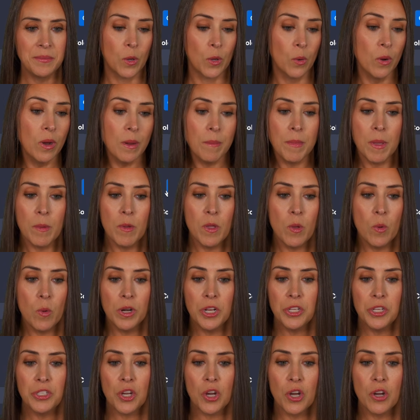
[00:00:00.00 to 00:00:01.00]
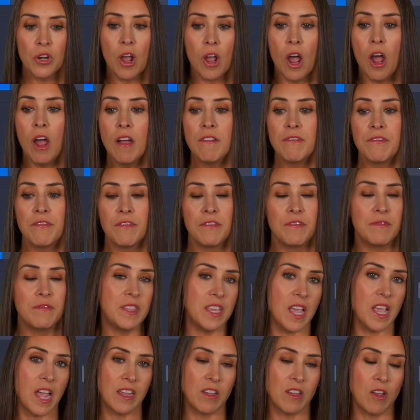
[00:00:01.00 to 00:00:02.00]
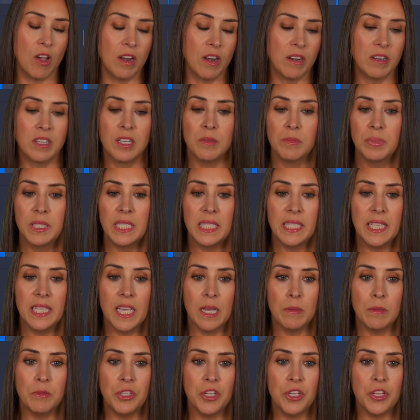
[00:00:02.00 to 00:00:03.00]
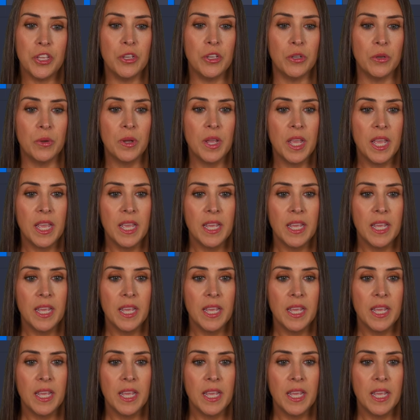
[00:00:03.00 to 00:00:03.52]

or maybe we want to turn off the icon. Completely up to you.